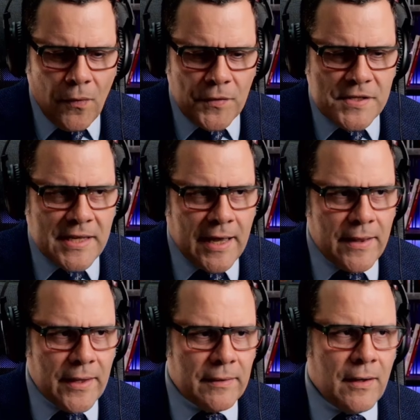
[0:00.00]

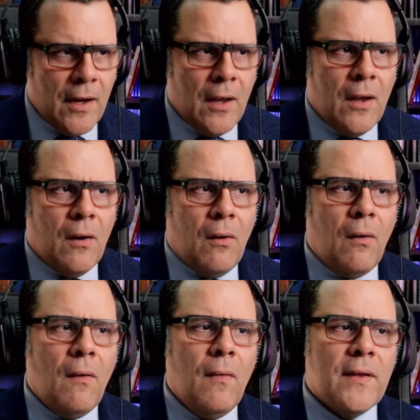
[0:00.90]
understanding
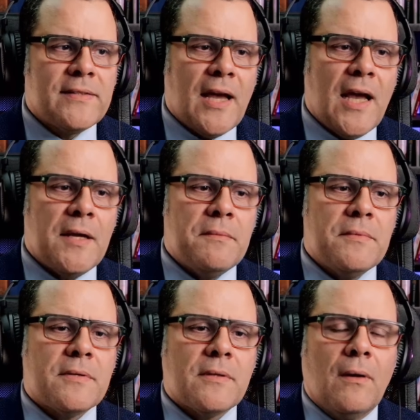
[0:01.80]
all the
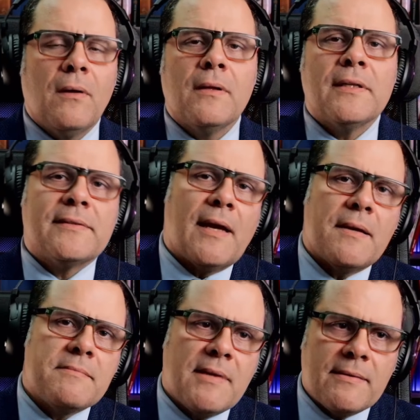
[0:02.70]
times
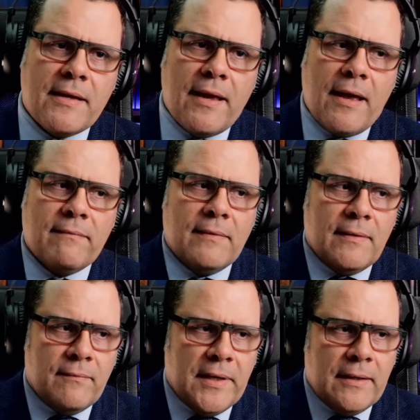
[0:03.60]
that they have
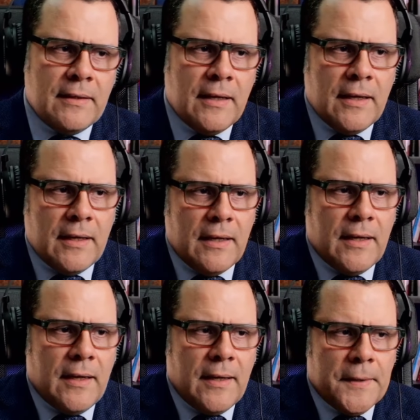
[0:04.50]
been
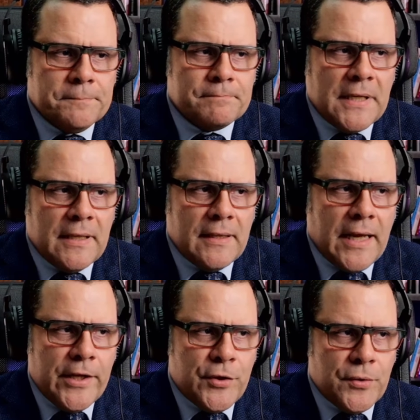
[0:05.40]

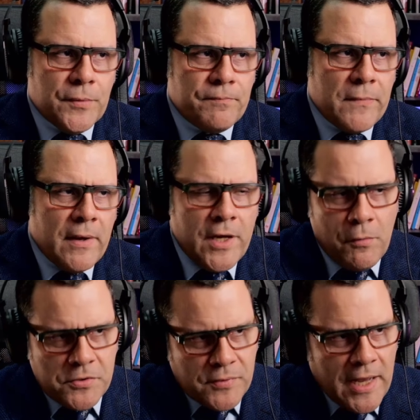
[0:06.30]
lied to.
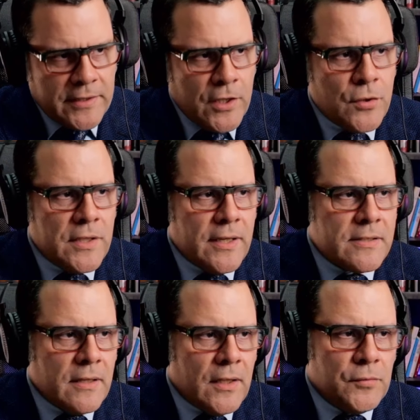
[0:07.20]
He was reacting to
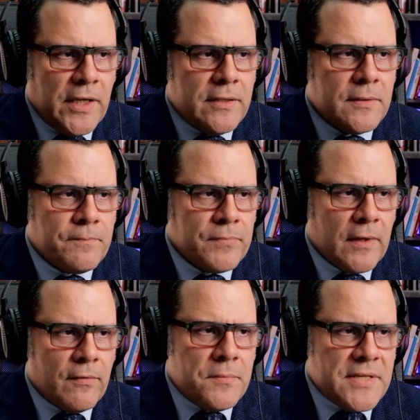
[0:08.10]
this tweet
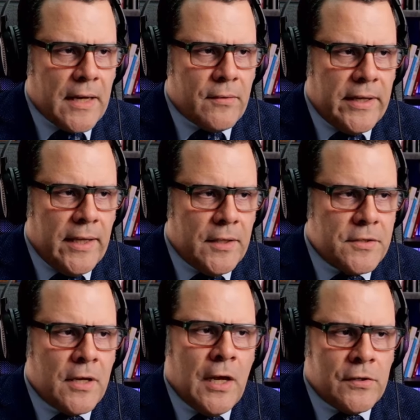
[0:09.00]
from Zachary
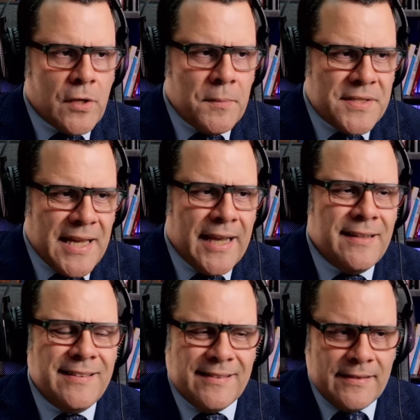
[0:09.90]
Elliott. Trump
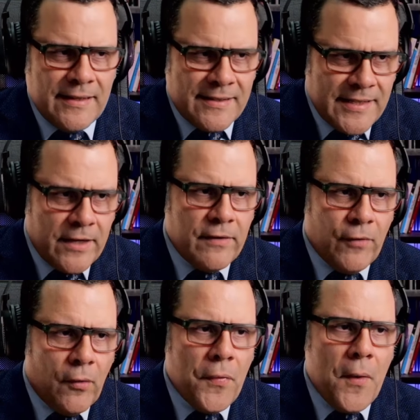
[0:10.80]
signs the
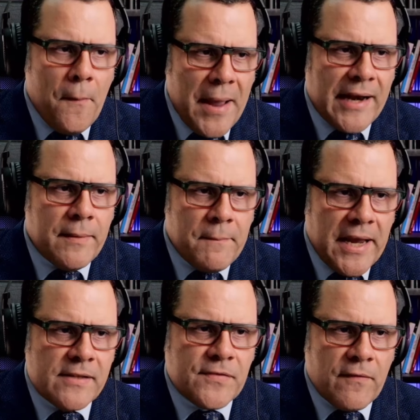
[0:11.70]
executive order banning
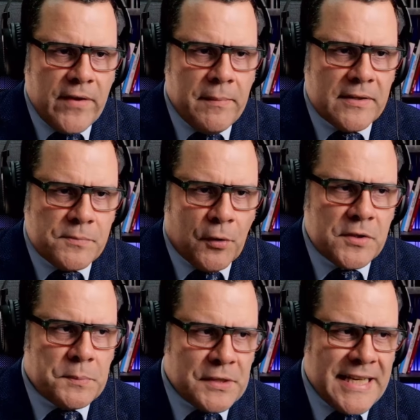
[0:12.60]
males from female
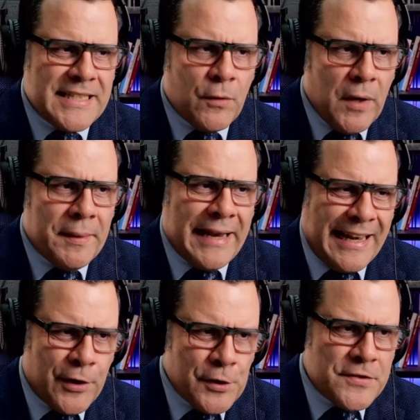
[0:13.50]
sports, protecting women
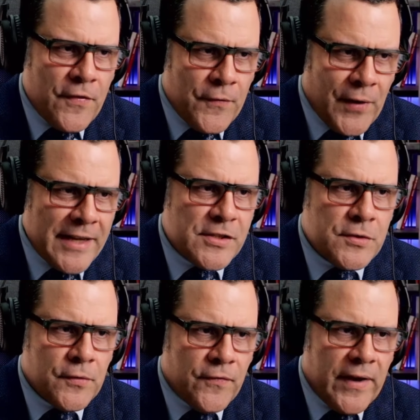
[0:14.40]
and girls'
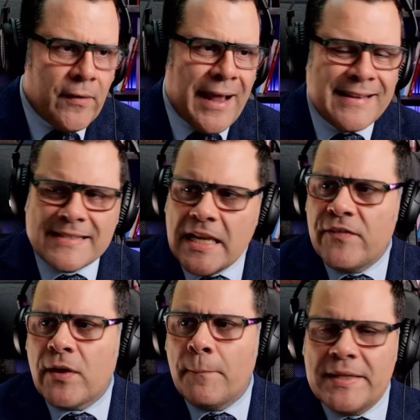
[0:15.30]
rights to fair and
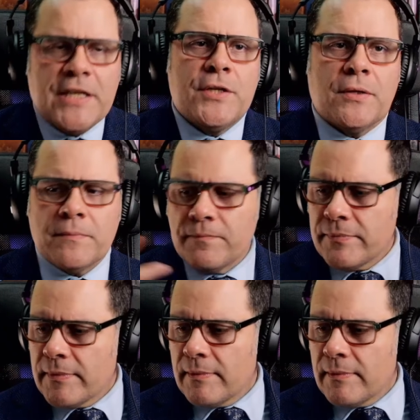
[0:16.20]
safe competition.